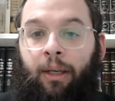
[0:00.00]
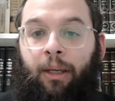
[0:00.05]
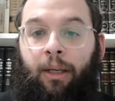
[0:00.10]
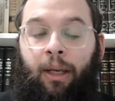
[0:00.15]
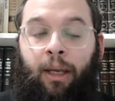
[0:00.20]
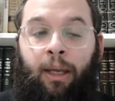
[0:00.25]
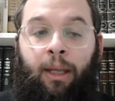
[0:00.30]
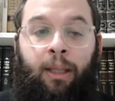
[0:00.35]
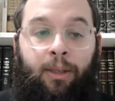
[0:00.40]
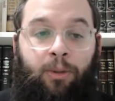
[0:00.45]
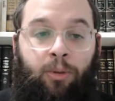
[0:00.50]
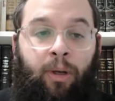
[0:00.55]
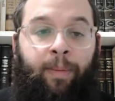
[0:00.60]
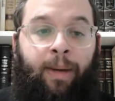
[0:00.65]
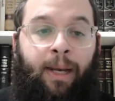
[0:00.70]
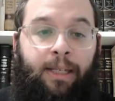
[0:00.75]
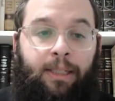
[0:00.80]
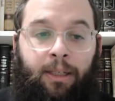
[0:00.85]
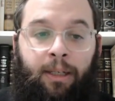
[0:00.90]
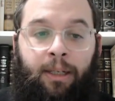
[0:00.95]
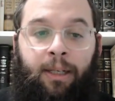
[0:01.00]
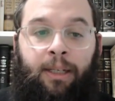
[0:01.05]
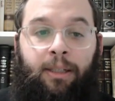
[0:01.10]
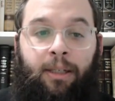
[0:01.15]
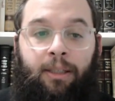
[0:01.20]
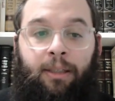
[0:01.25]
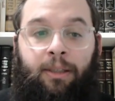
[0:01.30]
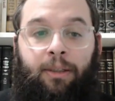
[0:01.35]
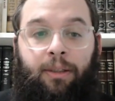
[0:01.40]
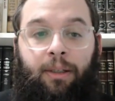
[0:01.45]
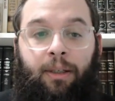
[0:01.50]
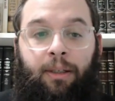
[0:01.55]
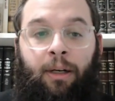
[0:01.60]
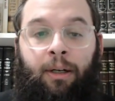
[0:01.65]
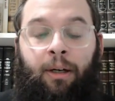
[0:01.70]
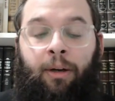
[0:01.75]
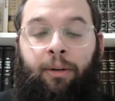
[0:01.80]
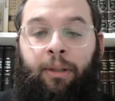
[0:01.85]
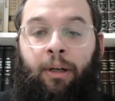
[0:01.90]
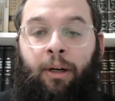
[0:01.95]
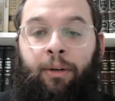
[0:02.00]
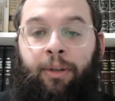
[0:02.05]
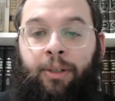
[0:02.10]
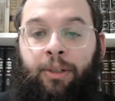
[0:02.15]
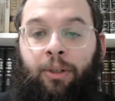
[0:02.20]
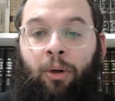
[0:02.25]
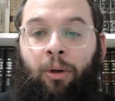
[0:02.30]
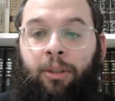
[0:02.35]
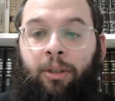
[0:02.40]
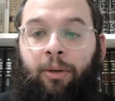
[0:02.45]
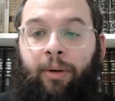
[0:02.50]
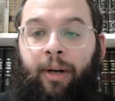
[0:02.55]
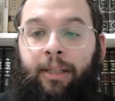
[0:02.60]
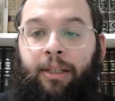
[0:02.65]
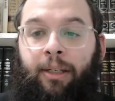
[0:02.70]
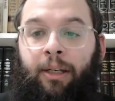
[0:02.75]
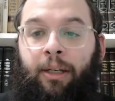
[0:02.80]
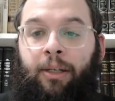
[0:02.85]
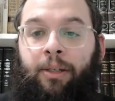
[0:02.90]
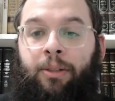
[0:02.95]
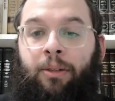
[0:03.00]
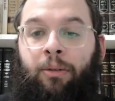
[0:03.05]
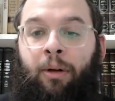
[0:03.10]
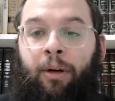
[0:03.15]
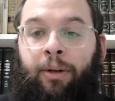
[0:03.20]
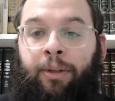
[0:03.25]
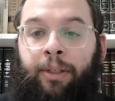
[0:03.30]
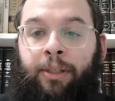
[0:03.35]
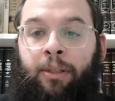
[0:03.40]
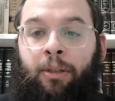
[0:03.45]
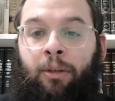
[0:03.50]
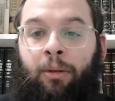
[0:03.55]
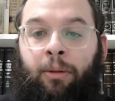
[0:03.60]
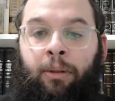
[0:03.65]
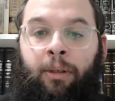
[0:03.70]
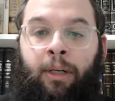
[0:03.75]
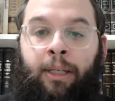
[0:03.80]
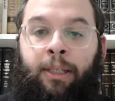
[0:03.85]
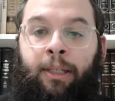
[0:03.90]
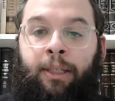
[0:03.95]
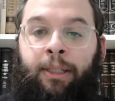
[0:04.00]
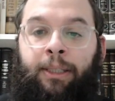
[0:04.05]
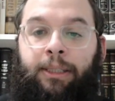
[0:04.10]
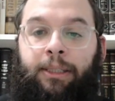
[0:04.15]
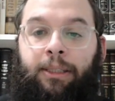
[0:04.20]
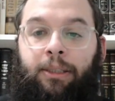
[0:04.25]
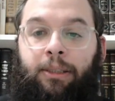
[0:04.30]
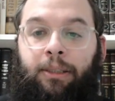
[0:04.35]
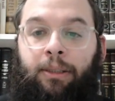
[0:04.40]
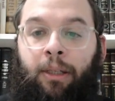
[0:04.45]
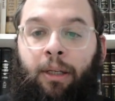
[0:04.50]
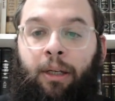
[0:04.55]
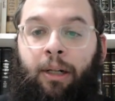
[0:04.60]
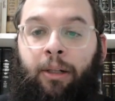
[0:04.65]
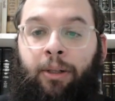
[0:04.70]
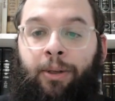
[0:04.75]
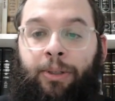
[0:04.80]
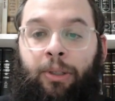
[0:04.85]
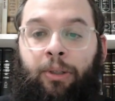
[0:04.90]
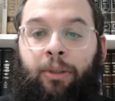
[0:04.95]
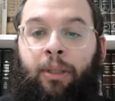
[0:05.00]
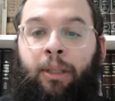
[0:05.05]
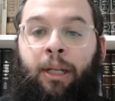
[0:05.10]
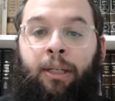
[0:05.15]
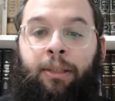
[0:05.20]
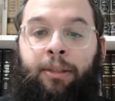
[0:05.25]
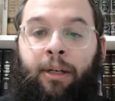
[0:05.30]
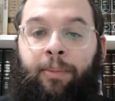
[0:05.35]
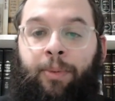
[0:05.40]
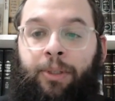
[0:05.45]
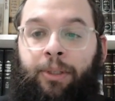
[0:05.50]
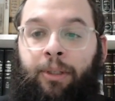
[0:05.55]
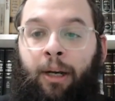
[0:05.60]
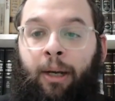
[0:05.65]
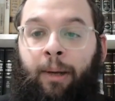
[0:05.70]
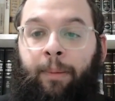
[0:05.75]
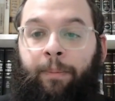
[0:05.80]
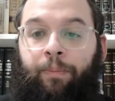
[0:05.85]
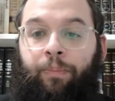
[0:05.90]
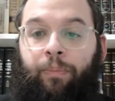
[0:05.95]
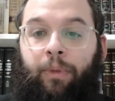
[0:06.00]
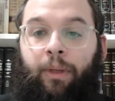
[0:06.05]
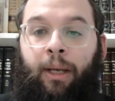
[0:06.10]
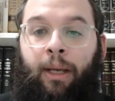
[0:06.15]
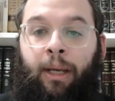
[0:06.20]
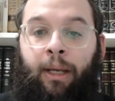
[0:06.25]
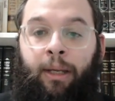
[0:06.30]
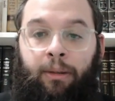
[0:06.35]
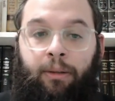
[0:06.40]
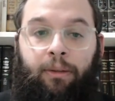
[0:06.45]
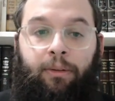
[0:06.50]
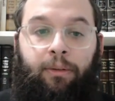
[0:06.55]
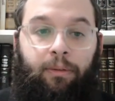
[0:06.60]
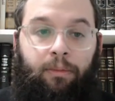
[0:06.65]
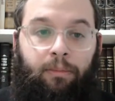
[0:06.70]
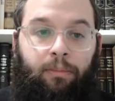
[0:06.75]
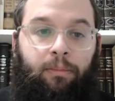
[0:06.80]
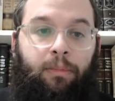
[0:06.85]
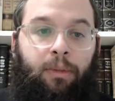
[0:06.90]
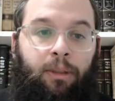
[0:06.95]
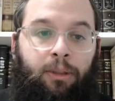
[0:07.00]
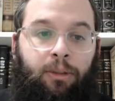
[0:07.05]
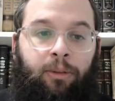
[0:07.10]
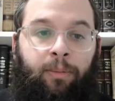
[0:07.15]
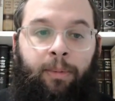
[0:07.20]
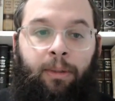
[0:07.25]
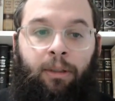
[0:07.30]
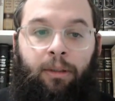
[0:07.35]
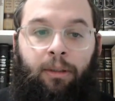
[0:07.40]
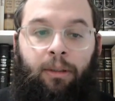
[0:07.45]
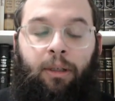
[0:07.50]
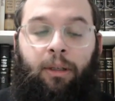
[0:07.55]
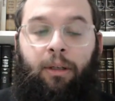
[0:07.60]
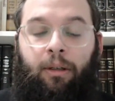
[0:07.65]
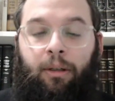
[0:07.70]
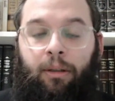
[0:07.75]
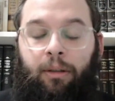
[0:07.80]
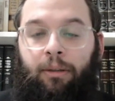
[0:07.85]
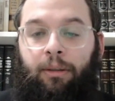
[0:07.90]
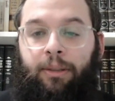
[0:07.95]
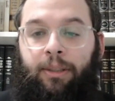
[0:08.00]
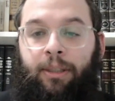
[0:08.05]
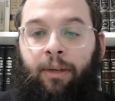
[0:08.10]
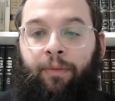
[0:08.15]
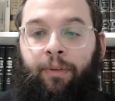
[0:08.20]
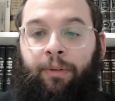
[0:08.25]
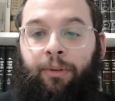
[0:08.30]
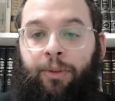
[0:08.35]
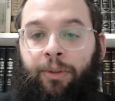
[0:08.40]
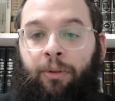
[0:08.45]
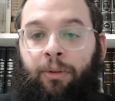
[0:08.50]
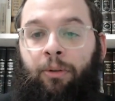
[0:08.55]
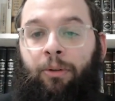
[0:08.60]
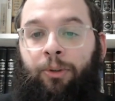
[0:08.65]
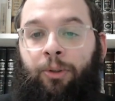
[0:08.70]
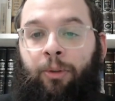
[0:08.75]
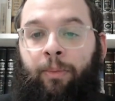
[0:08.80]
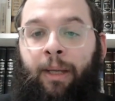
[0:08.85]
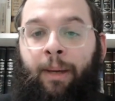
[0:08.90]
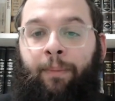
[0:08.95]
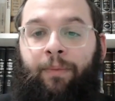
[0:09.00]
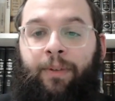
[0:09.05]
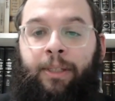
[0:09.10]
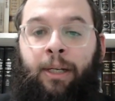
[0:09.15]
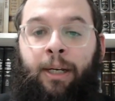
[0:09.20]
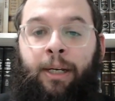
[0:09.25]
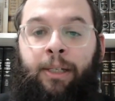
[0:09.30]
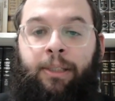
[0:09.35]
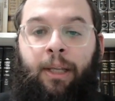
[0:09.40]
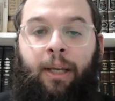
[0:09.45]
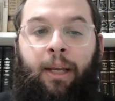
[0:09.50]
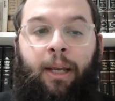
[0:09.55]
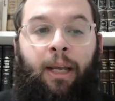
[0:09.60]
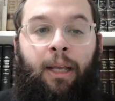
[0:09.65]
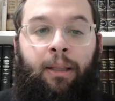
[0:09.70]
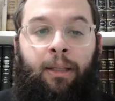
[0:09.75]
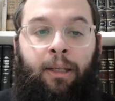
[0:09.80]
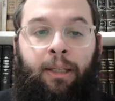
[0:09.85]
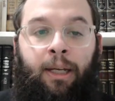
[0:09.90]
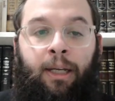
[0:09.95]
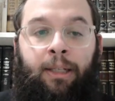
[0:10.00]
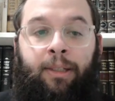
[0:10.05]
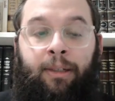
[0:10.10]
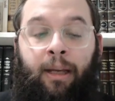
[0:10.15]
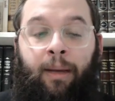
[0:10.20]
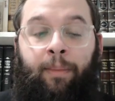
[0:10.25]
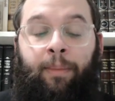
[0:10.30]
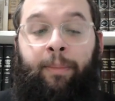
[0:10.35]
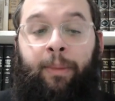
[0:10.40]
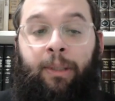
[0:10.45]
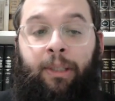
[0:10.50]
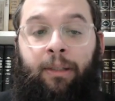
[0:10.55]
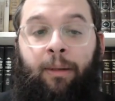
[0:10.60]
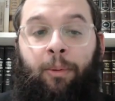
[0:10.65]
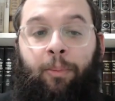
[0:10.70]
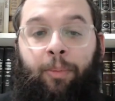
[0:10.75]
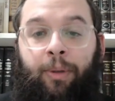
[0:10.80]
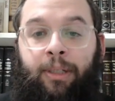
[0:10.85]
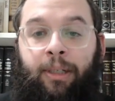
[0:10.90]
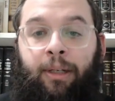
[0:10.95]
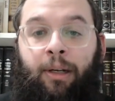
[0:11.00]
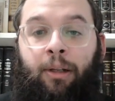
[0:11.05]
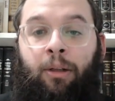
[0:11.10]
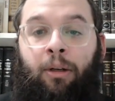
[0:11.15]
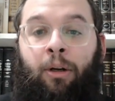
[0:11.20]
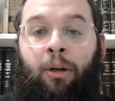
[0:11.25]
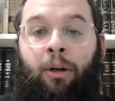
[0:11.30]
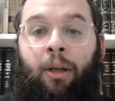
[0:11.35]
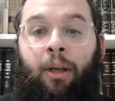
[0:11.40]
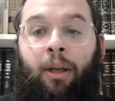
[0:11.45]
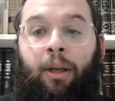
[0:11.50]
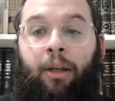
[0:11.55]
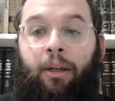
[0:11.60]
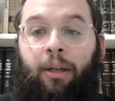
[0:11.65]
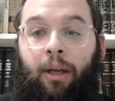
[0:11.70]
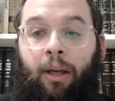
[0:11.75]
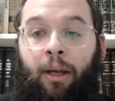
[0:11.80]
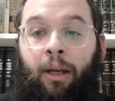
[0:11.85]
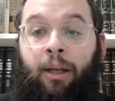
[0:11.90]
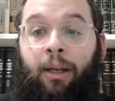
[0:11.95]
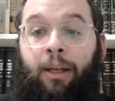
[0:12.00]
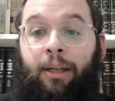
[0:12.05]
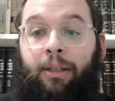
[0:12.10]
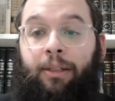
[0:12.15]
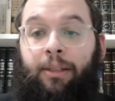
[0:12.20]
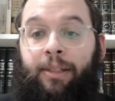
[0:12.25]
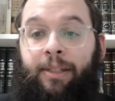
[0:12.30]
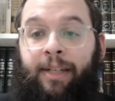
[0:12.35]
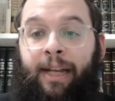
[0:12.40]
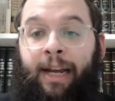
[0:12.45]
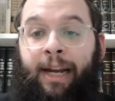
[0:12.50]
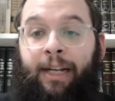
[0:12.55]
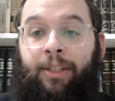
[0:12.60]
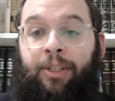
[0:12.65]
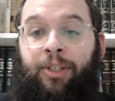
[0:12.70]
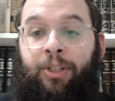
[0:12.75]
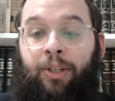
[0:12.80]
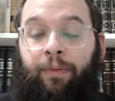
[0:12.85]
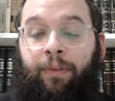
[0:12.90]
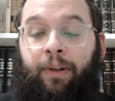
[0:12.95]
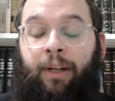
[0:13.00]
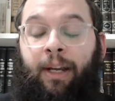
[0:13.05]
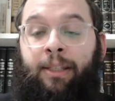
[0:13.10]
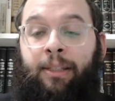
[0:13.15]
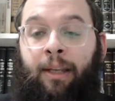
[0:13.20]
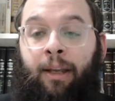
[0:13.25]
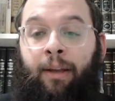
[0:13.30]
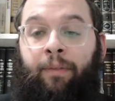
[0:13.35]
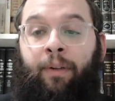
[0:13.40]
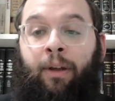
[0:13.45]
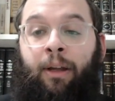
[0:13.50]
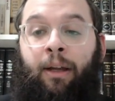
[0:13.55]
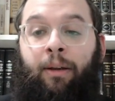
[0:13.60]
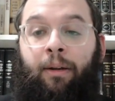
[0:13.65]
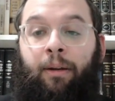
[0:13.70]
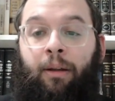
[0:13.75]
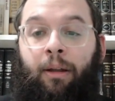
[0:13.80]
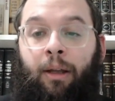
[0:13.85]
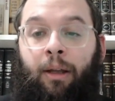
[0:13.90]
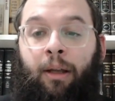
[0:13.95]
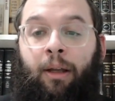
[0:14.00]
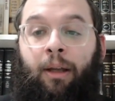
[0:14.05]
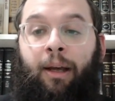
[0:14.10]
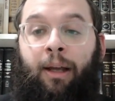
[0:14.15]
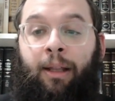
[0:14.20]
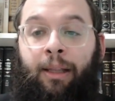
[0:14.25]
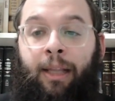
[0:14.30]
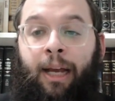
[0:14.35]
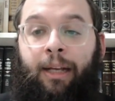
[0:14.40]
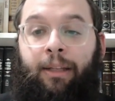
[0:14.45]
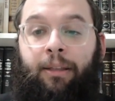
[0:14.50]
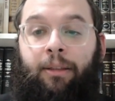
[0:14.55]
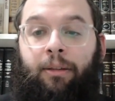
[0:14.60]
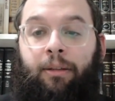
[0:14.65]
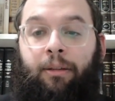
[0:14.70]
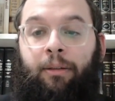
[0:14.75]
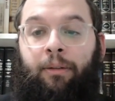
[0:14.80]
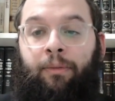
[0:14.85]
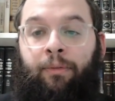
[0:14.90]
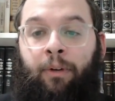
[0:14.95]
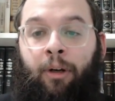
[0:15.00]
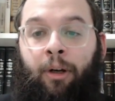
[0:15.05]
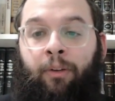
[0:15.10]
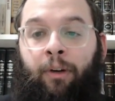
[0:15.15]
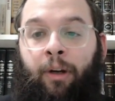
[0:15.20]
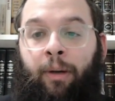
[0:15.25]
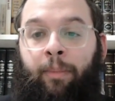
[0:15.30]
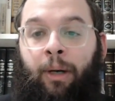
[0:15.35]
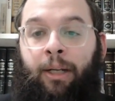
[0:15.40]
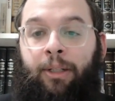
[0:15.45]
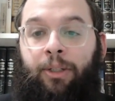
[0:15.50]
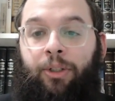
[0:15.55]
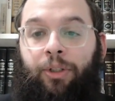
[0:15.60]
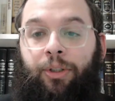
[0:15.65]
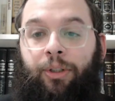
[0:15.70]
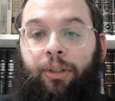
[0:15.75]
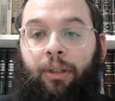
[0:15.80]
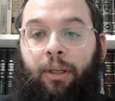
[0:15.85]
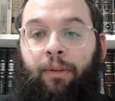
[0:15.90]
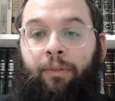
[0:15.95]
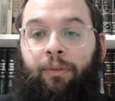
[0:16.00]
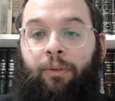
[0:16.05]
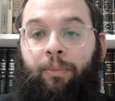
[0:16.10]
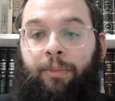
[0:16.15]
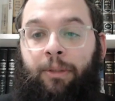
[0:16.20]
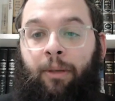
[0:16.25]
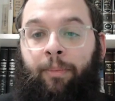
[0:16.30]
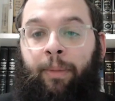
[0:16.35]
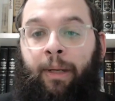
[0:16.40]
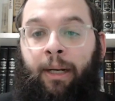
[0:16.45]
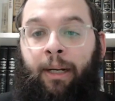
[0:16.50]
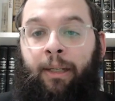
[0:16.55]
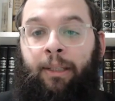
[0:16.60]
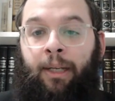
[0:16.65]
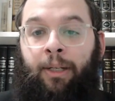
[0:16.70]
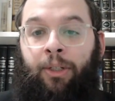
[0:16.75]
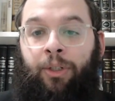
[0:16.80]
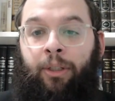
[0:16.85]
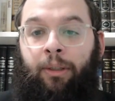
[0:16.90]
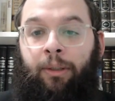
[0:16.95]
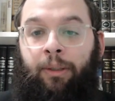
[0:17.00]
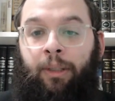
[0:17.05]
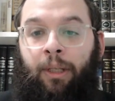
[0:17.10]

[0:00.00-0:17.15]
And that's what I'm asking: are these older ideas or are these newer ideas closer to the Alter Rebbe's time? And it should be self-understood, or it should be emphasized that the Alter Rebbe and Mikkel Rebbe in particular cite Sifrei HaTeva a lot, very, very much, if you start paying attention.